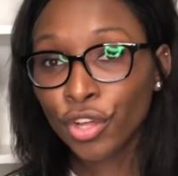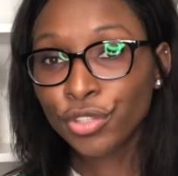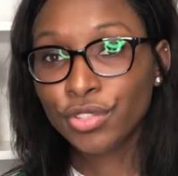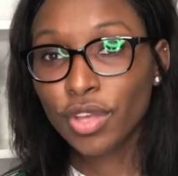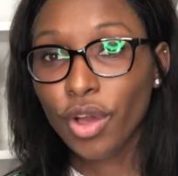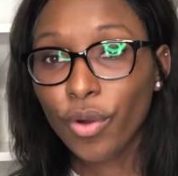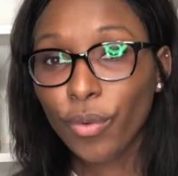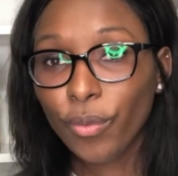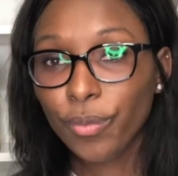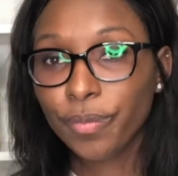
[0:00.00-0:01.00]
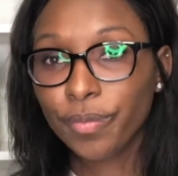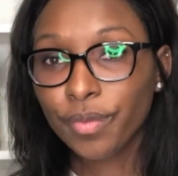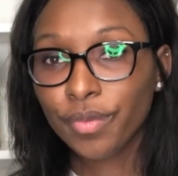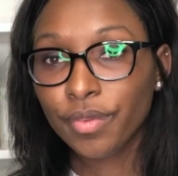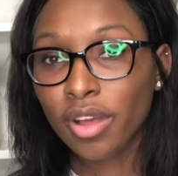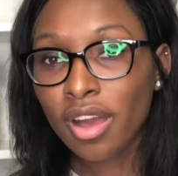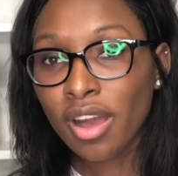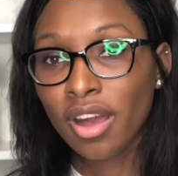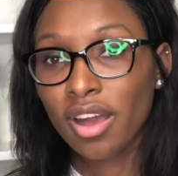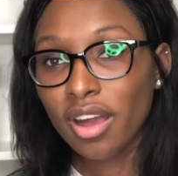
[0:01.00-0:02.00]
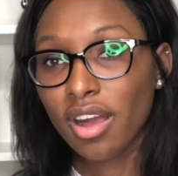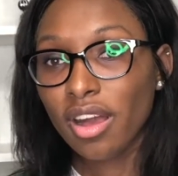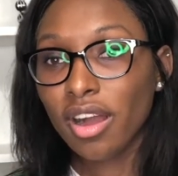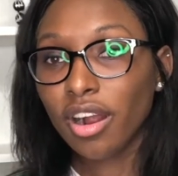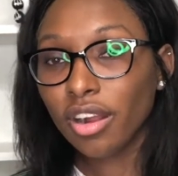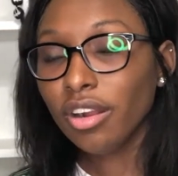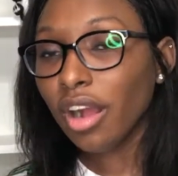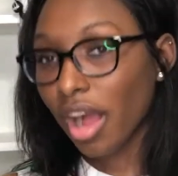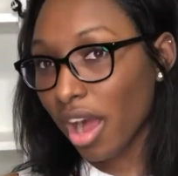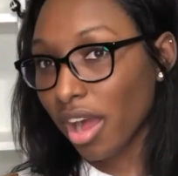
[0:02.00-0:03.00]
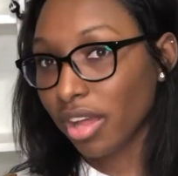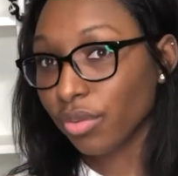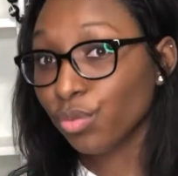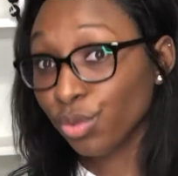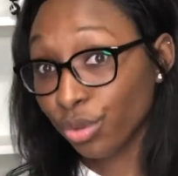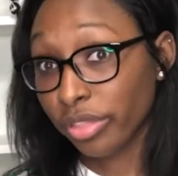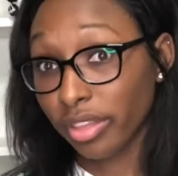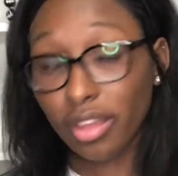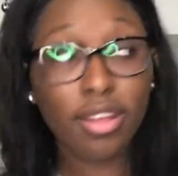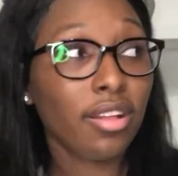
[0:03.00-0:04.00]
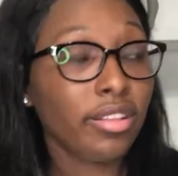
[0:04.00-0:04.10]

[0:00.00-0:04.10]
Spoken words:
So her aunt, Ruthie,